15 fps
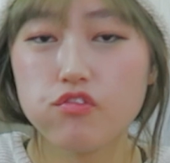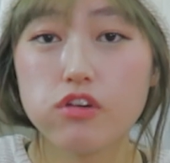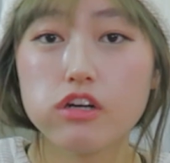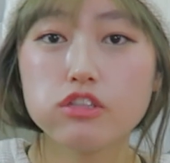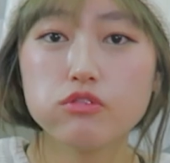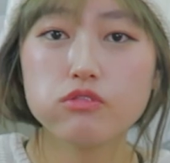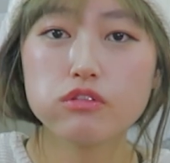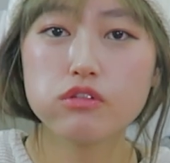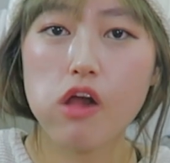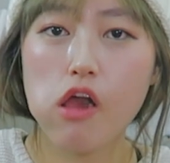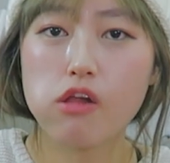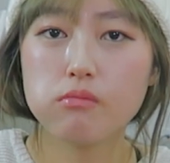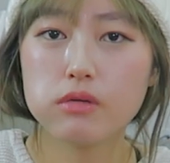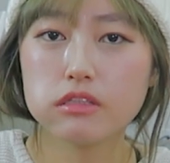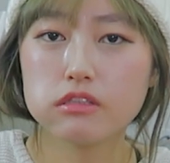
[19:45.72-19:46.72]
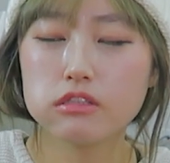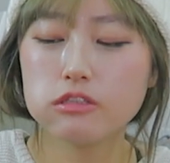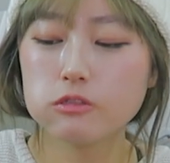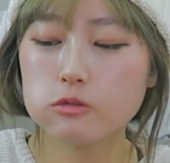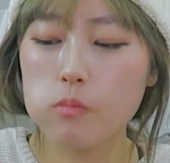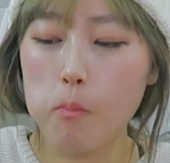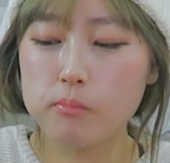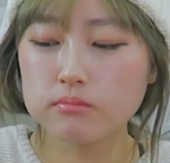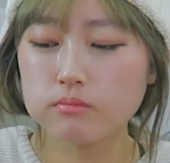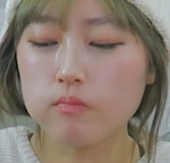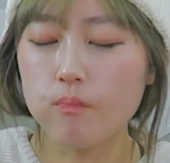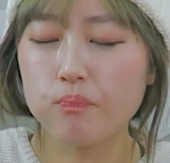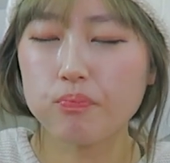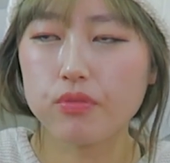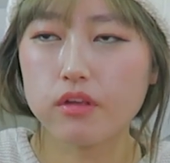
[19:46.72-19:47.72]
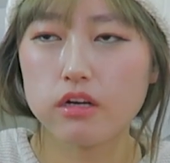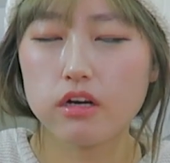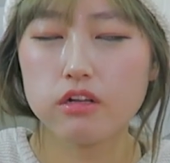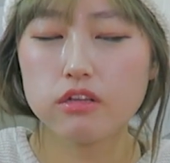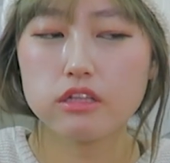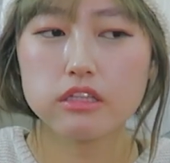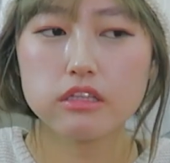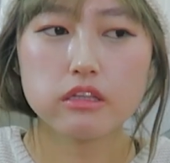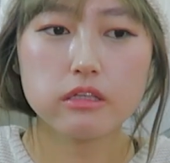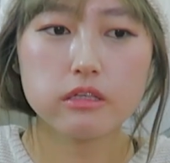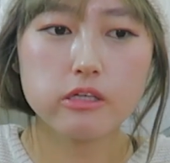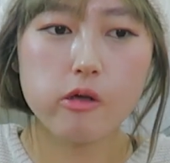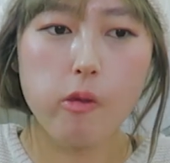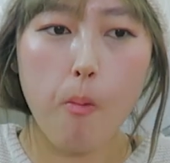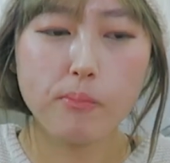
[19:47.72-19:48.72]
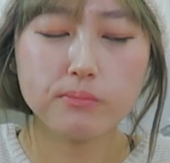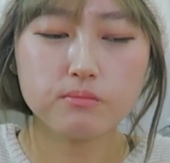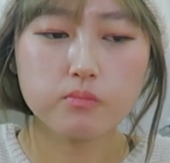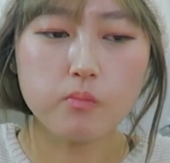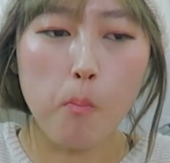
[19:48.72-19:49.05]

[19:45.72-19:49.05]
If you guys want to know how to make this, I'll link the